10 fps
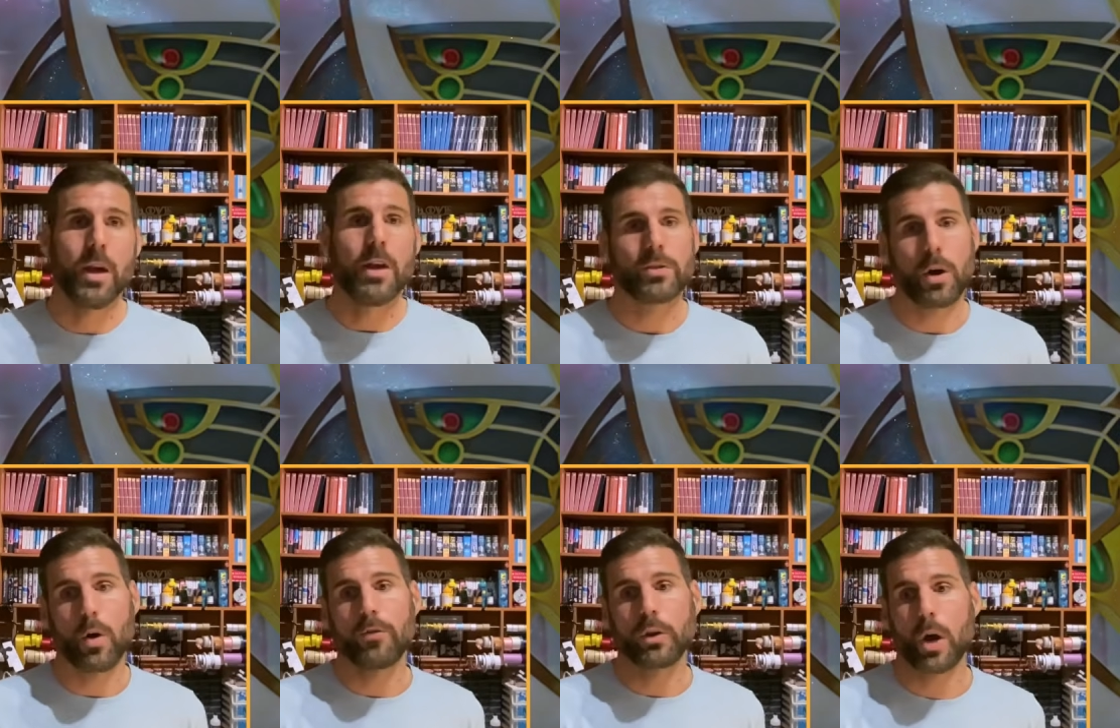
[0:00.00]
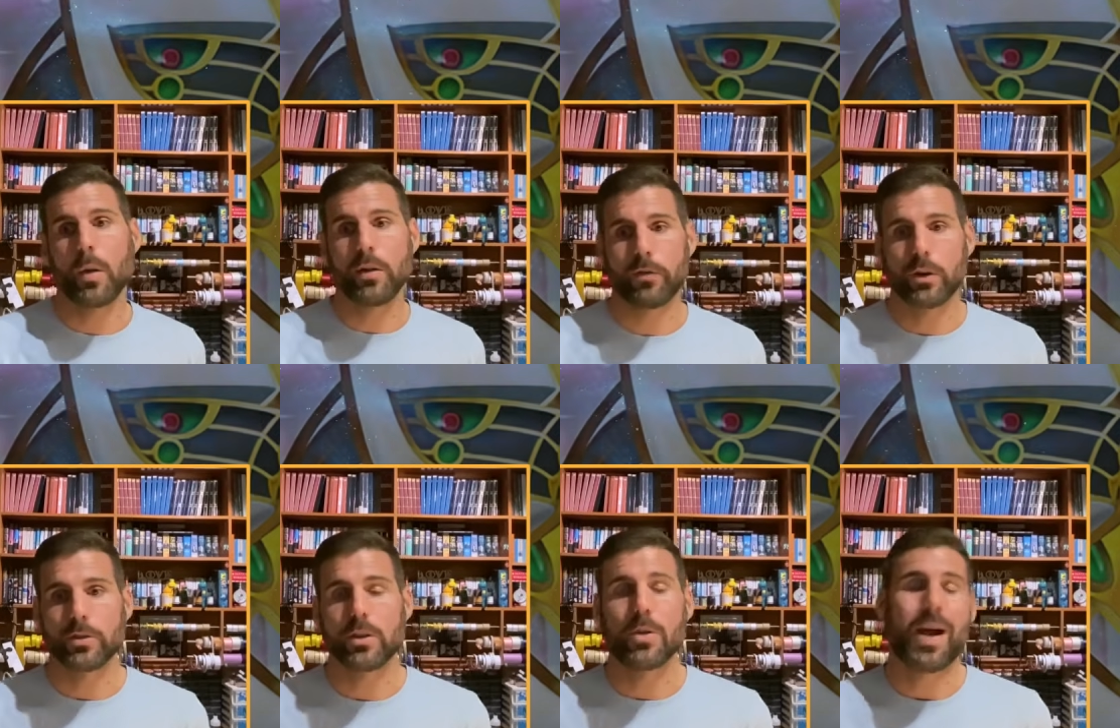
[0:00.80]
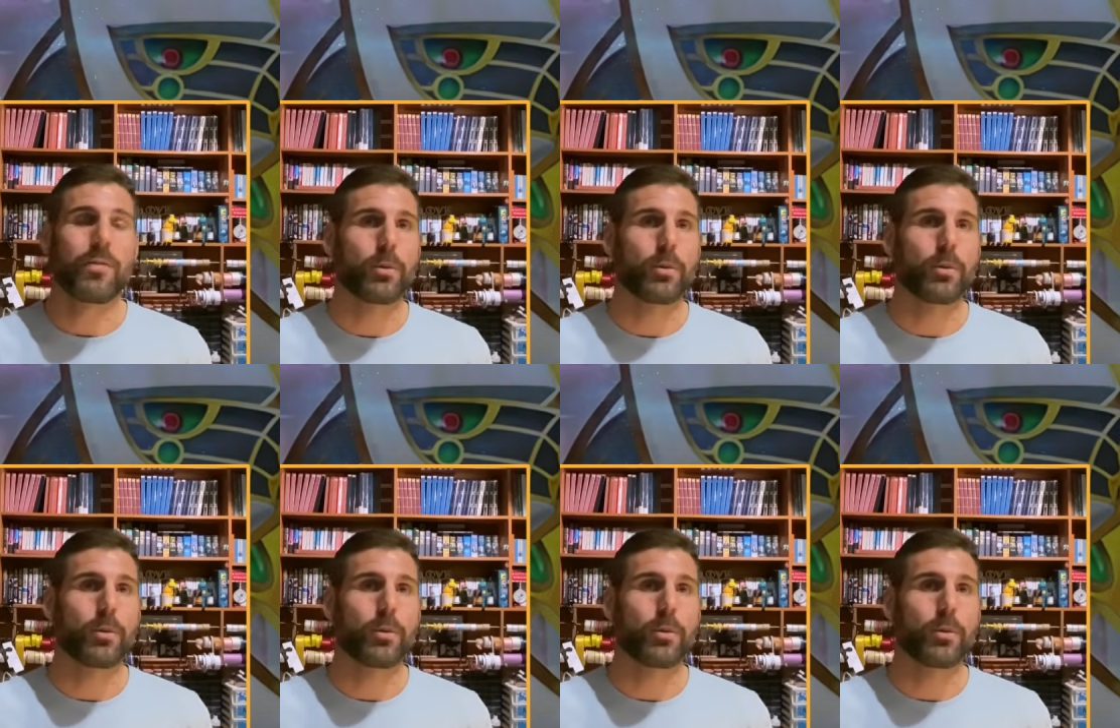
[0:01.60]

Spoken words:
So if you're going first and you have your